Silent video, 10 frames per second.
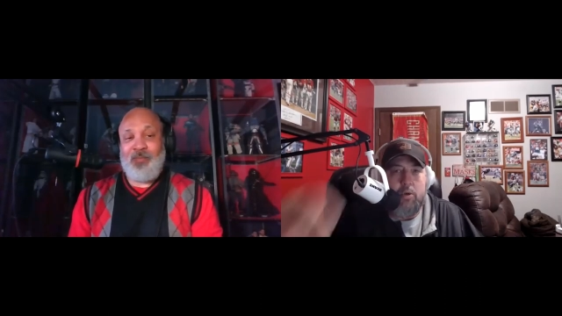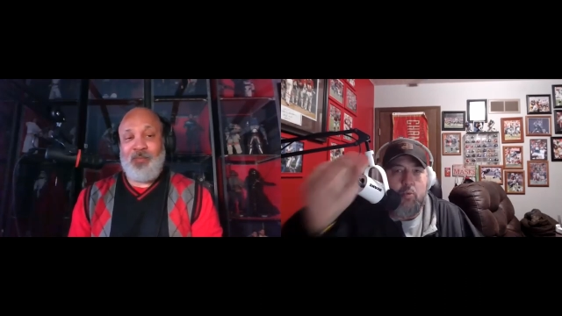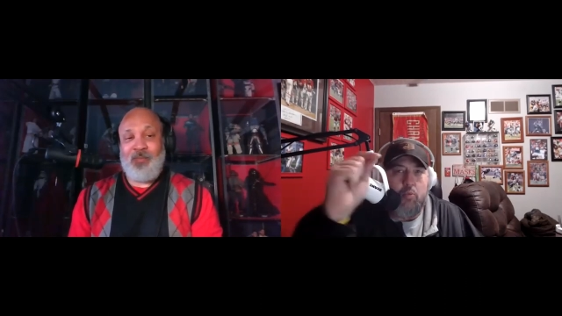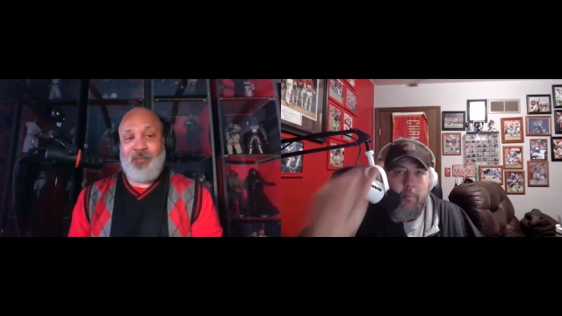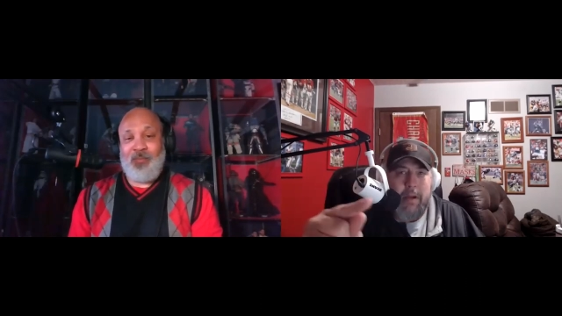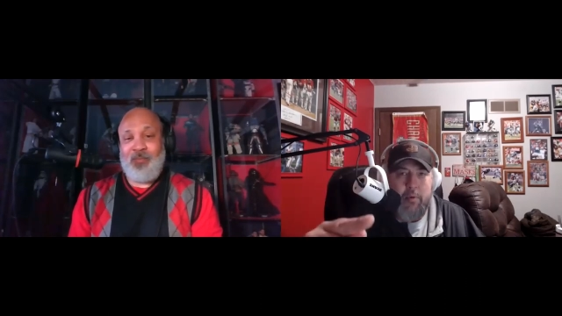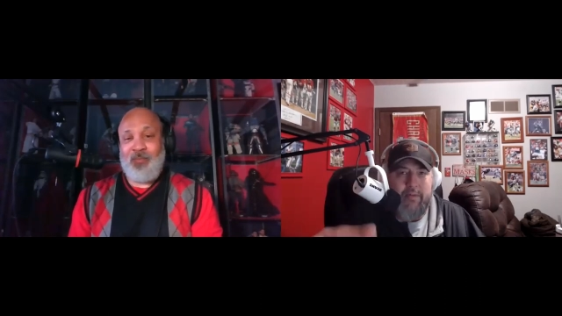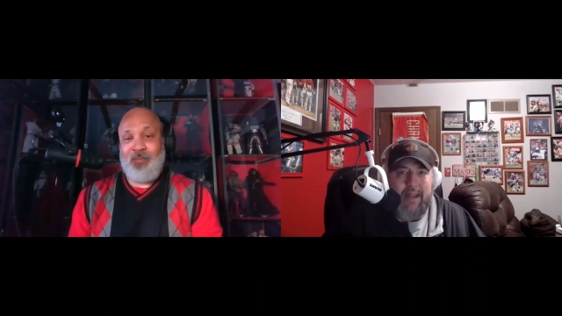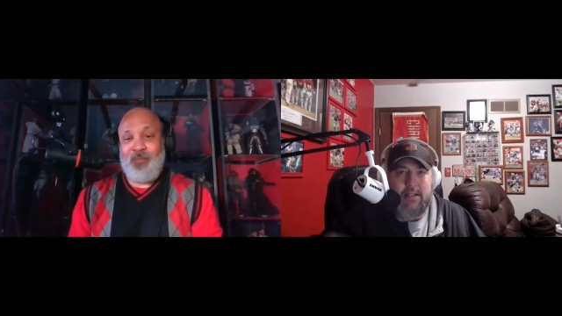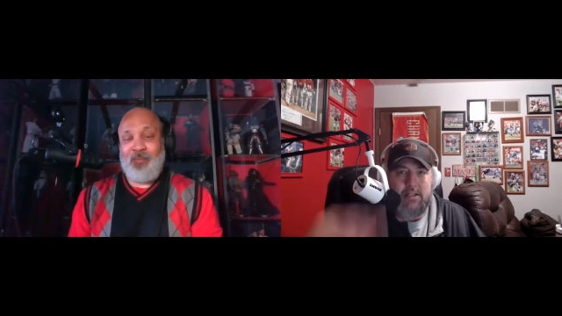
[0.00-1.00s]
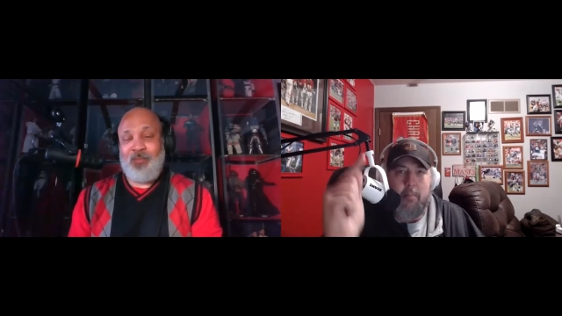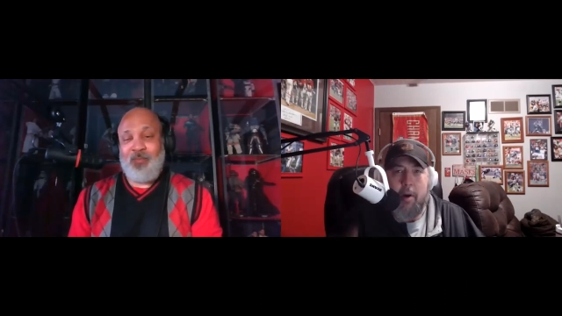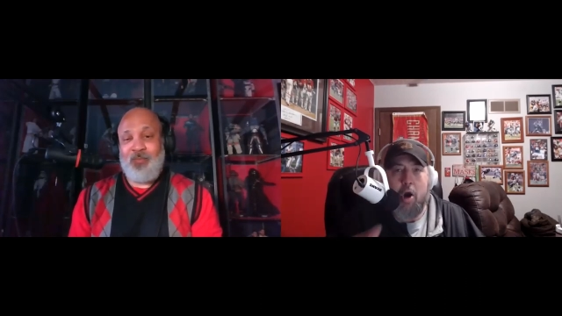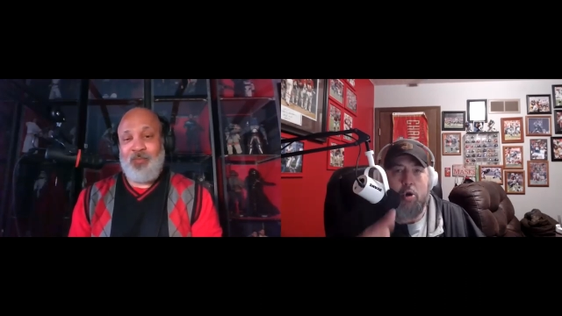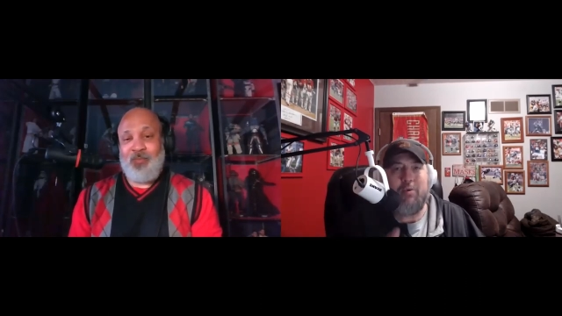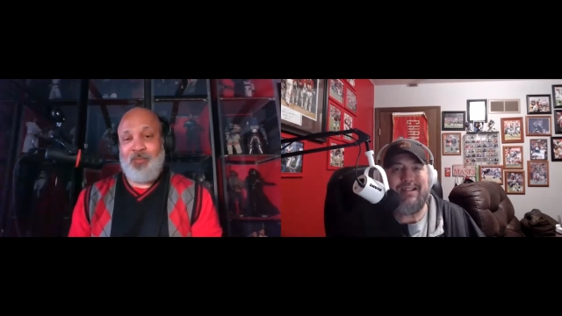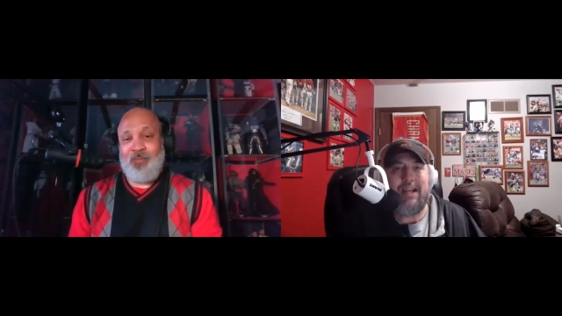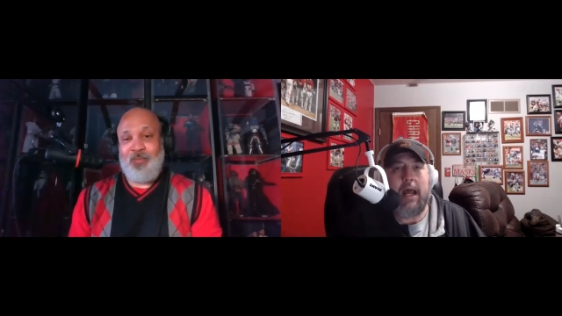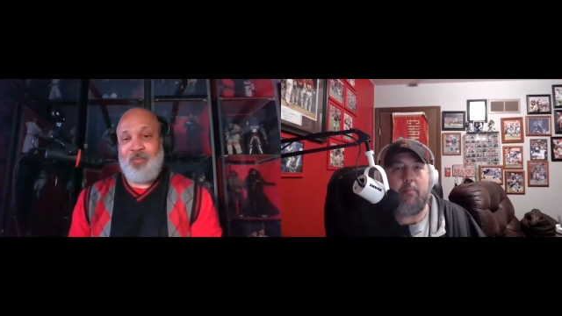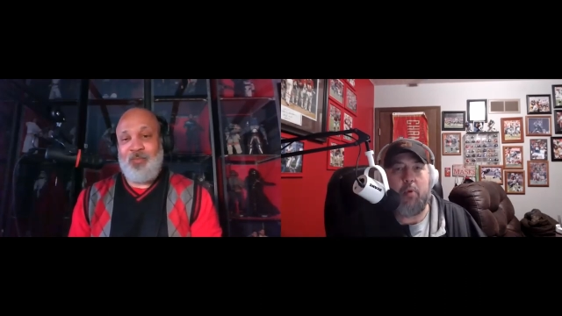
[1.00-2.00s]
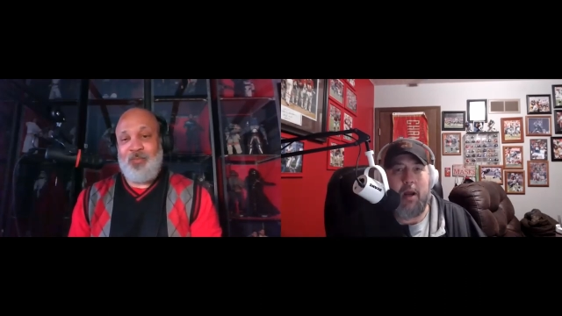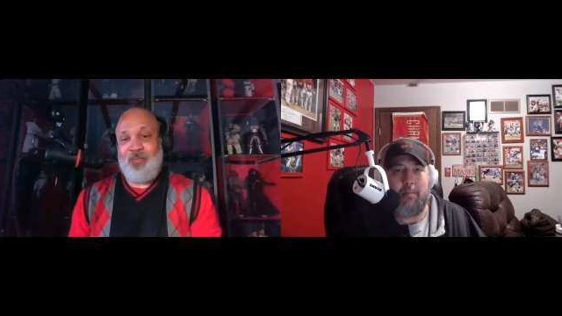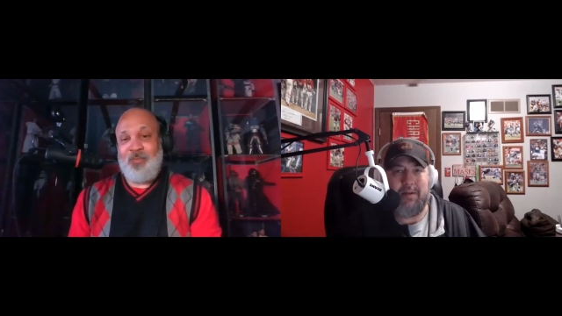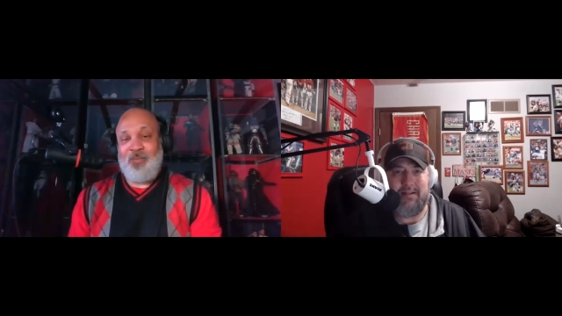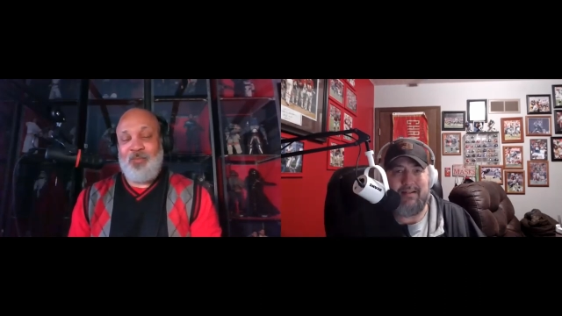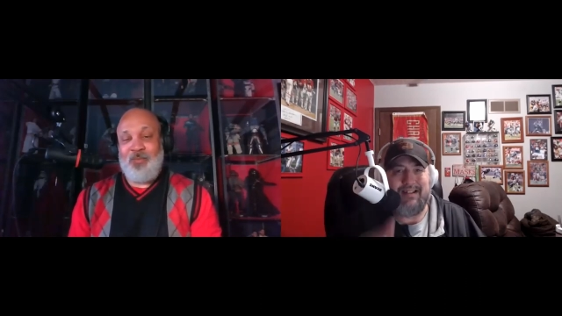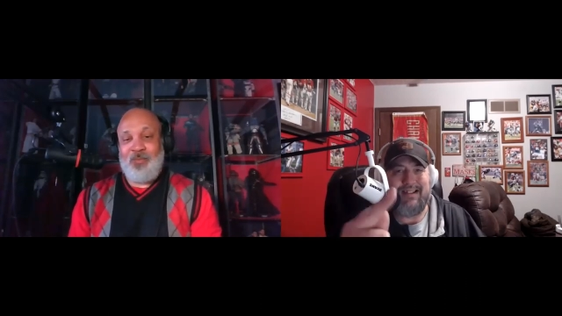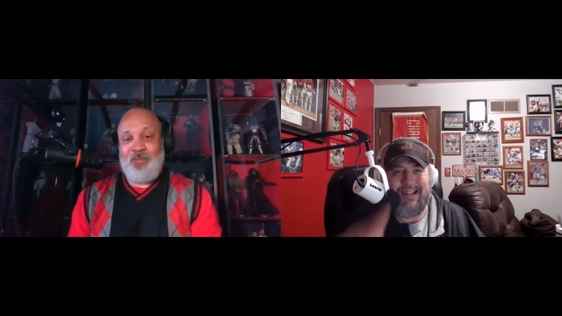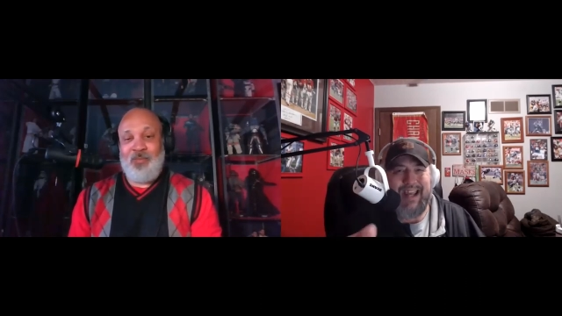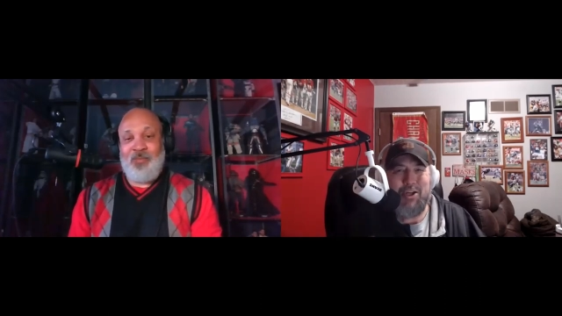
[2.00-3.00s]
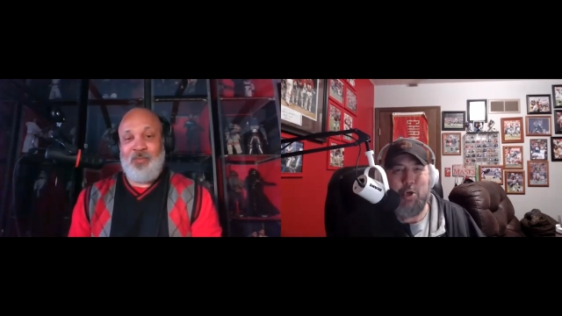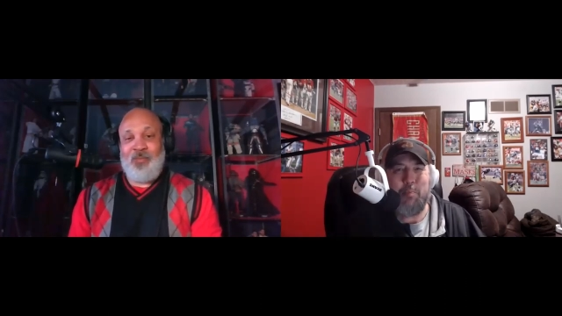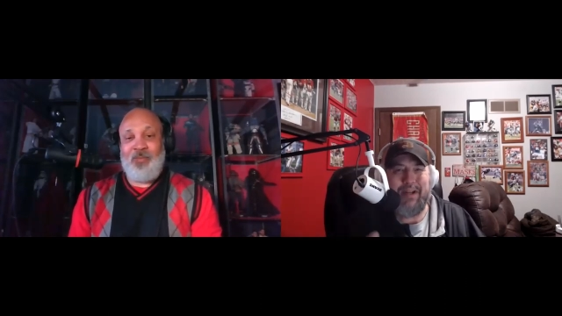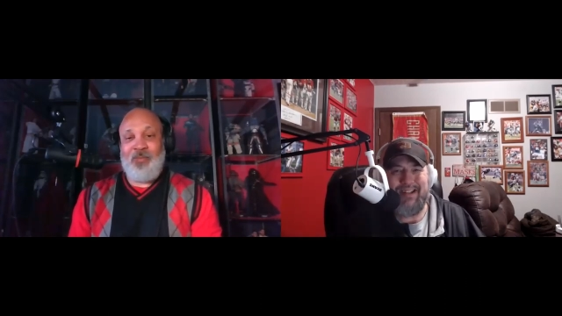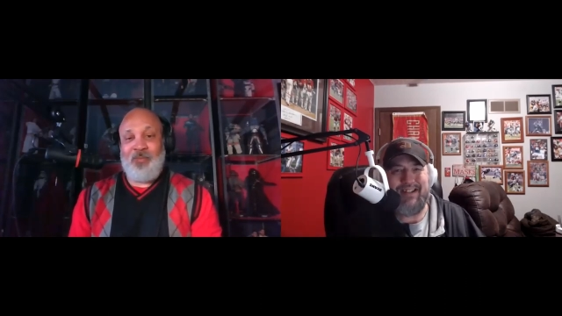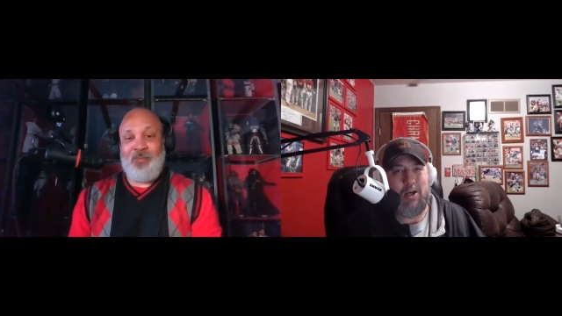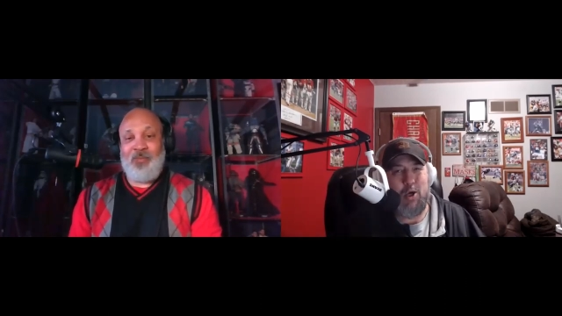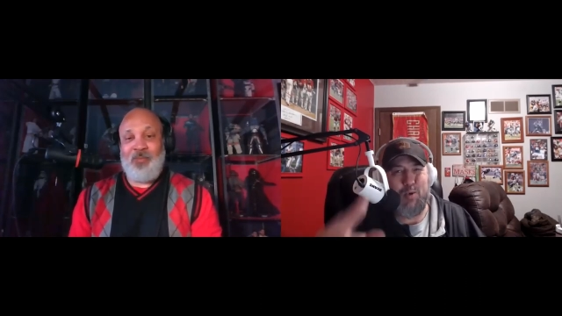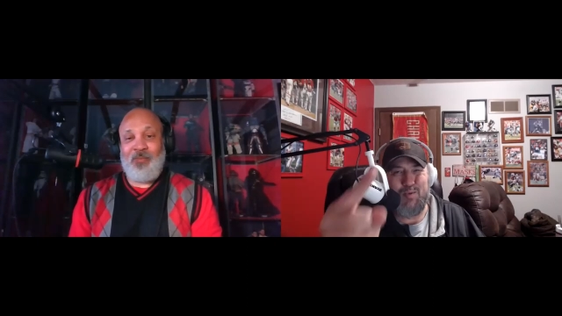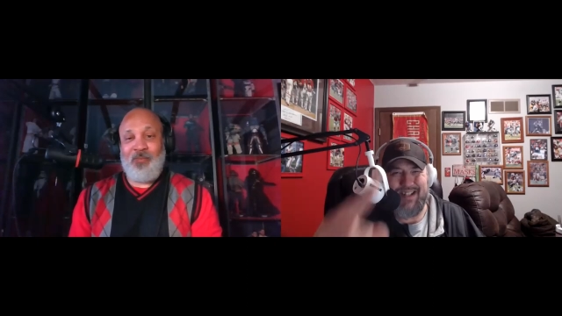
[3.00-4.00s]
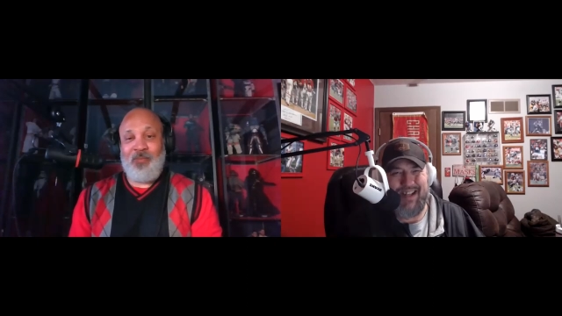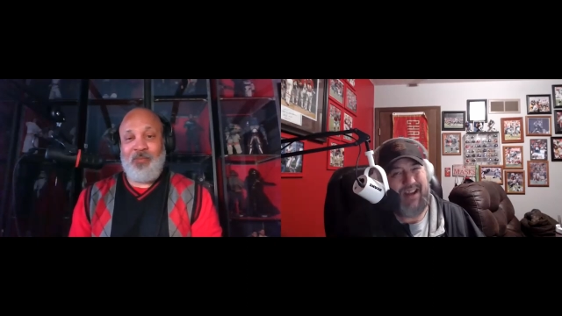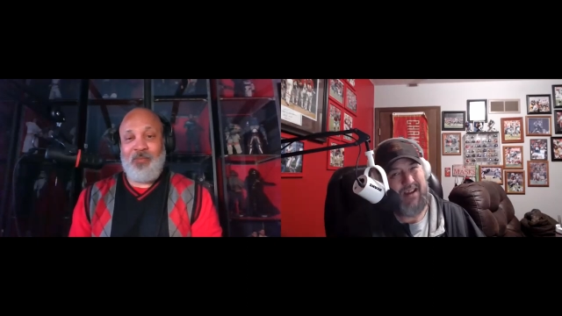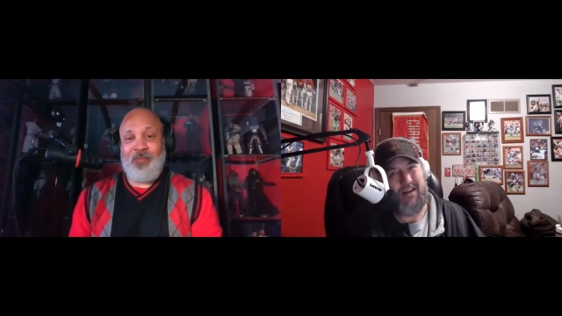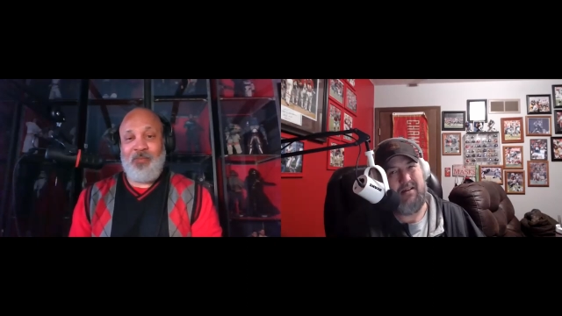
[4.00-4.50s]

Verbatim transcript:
Speaker 1: Remember that. Tomorrow is not promised. Take your PTO today.